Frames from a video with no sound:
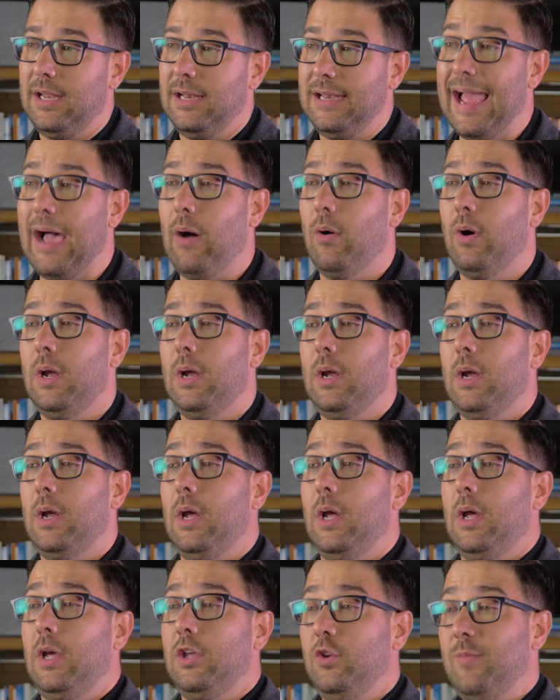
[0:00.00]
Now,
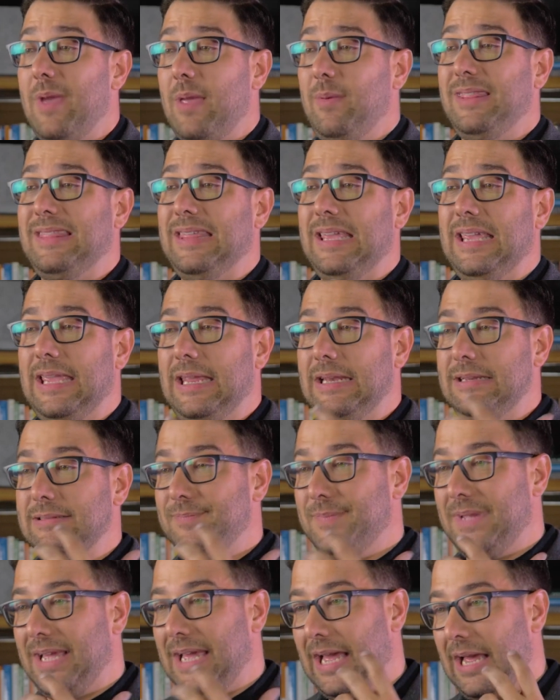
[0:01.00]
you may be
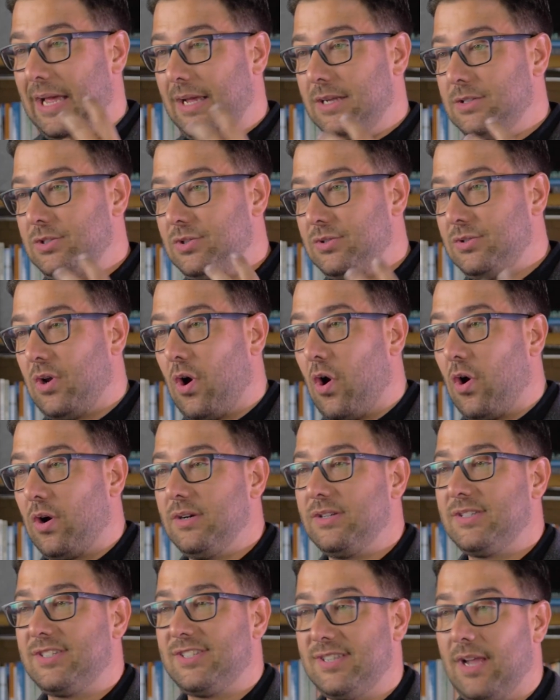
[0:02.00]
thinking,
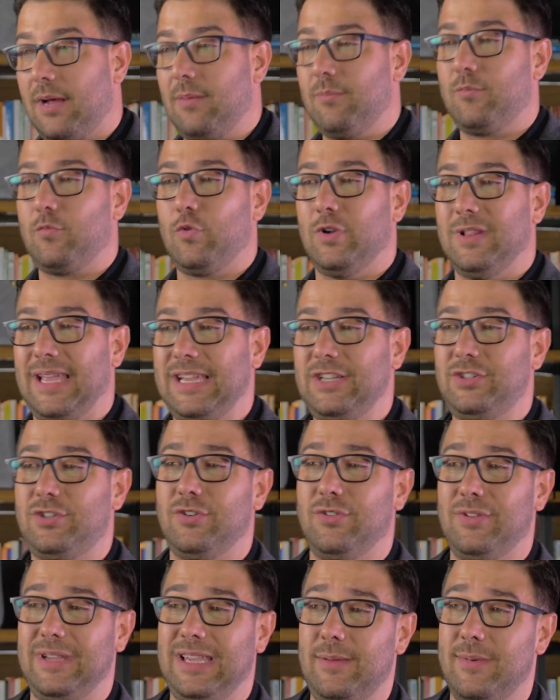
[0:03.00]
aren't some
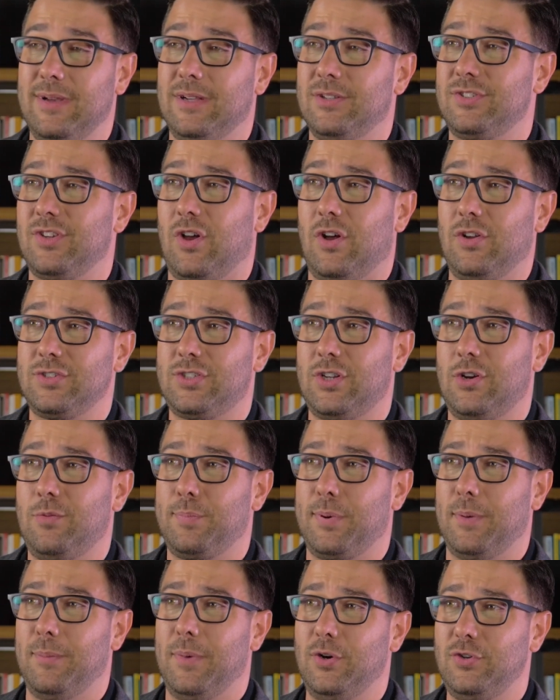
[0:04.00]
relational emails also
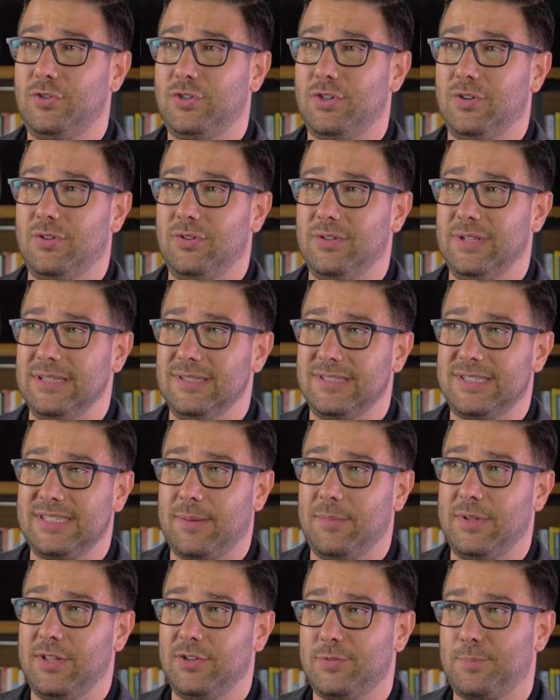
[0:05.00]
promotional, and
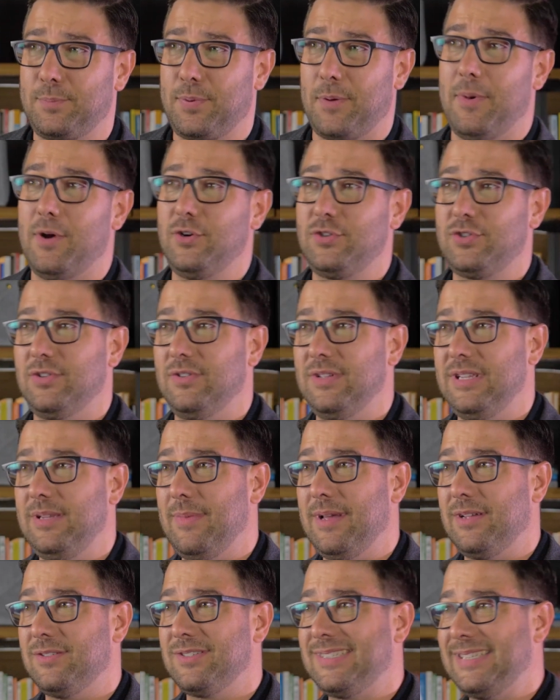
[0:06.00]
some of those promotional
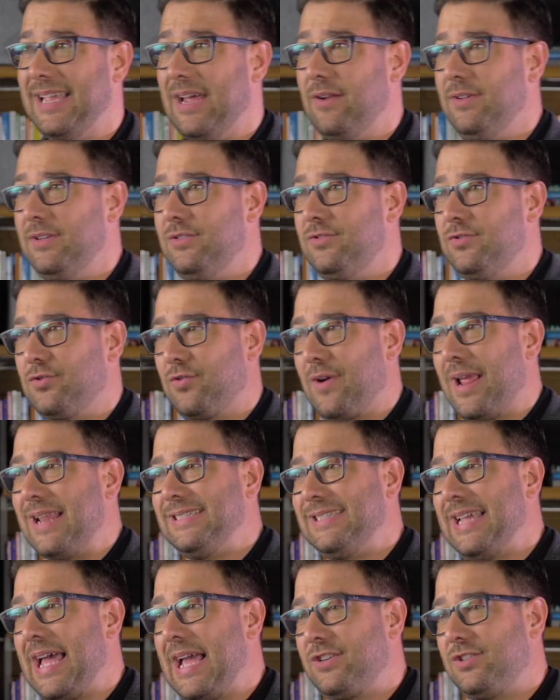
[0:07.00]
emails sounded
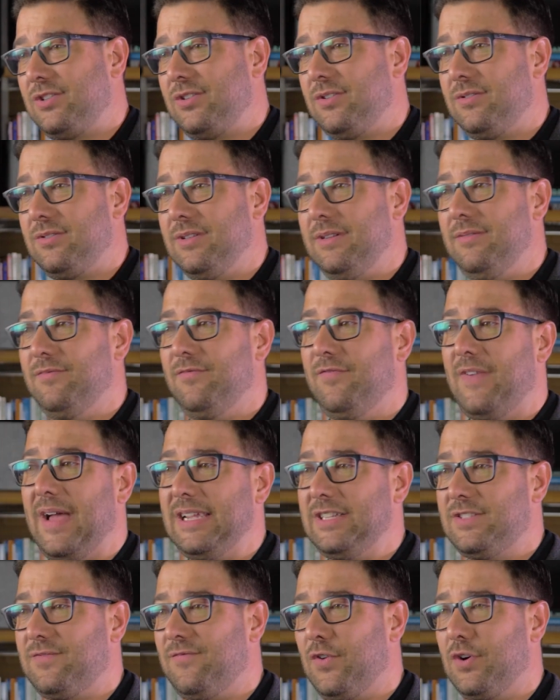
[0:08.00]
transactional and
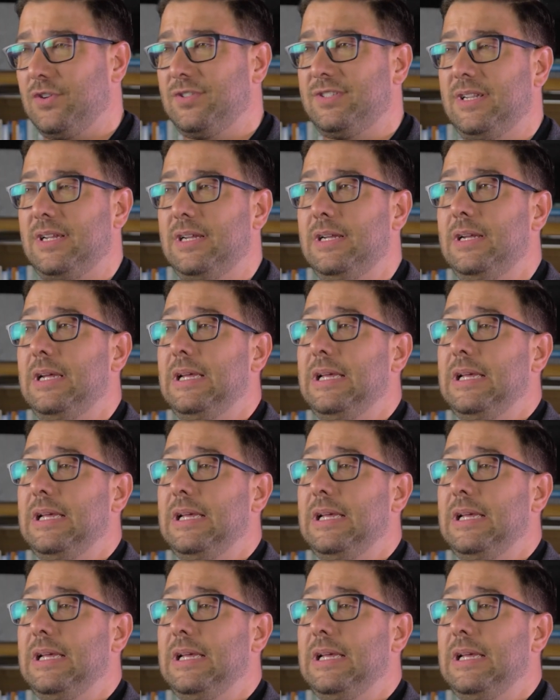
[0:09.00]
vice versa?